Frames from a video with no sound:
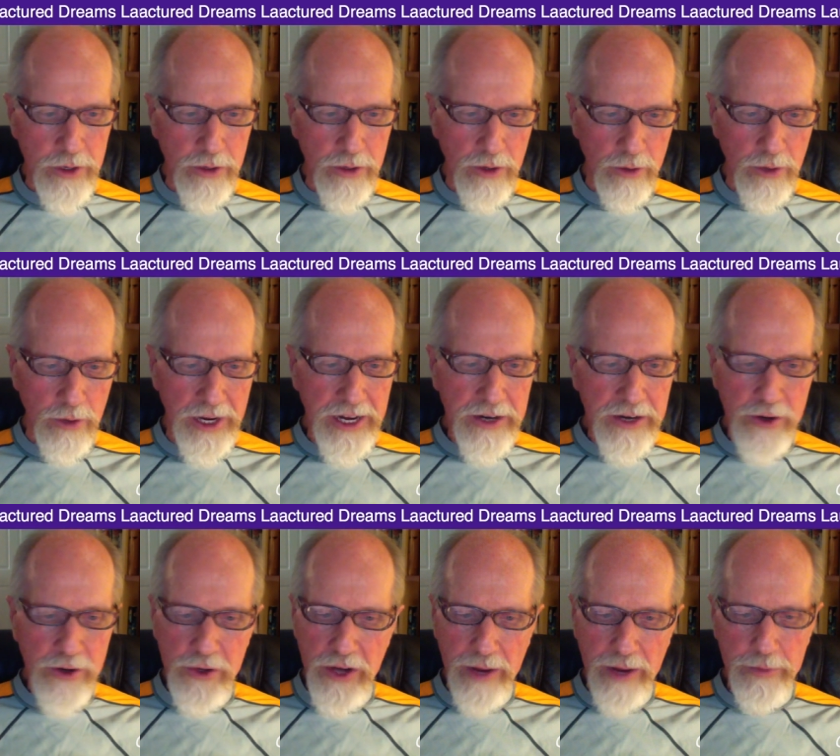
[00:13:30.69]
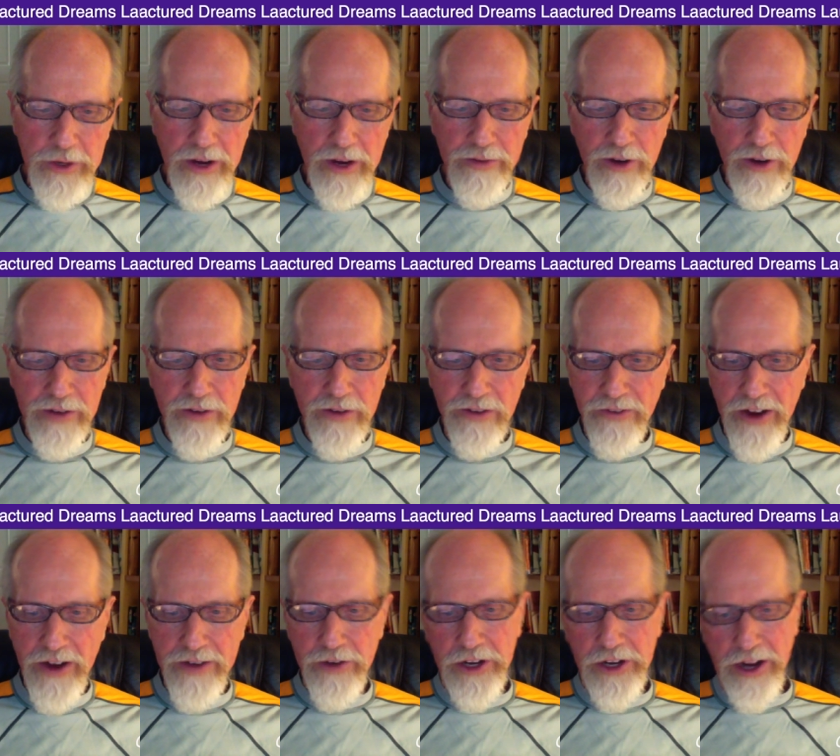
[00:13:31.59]
you will re-intercept several of your
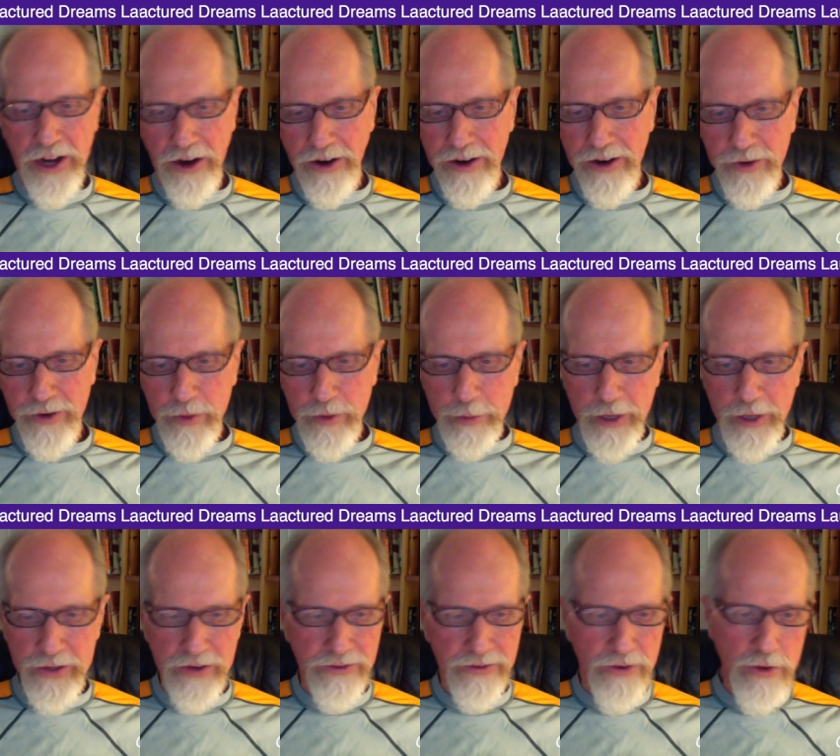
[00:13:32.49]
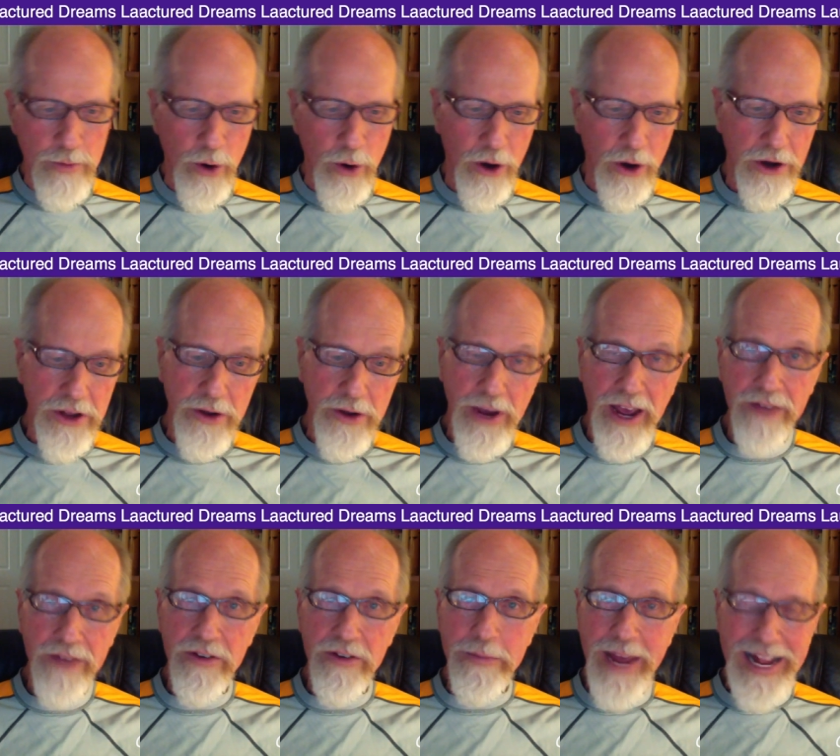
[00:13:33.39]
favorite characters, plus a few more you
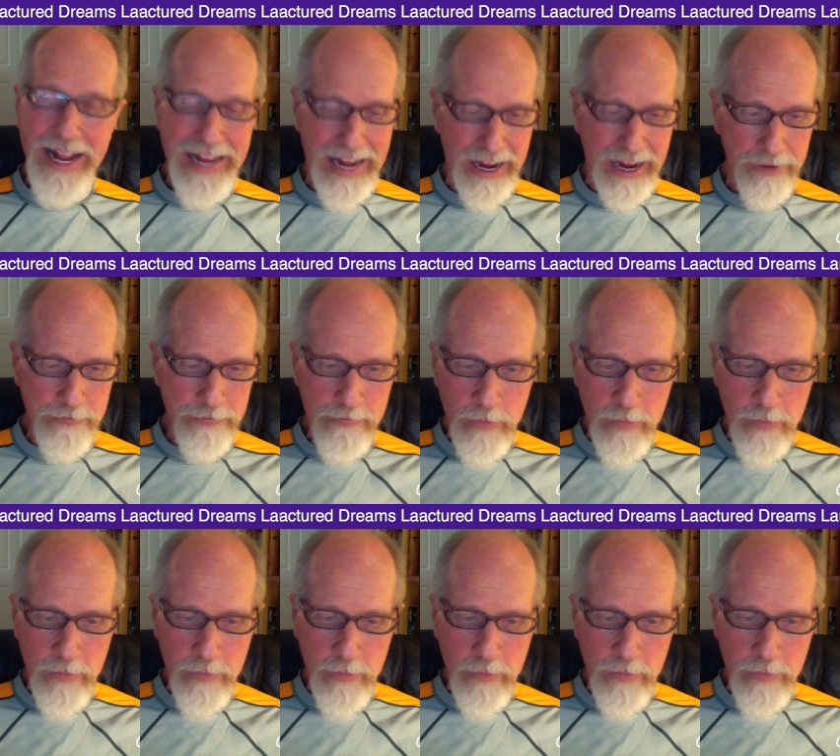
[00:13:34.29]
haven't met yet,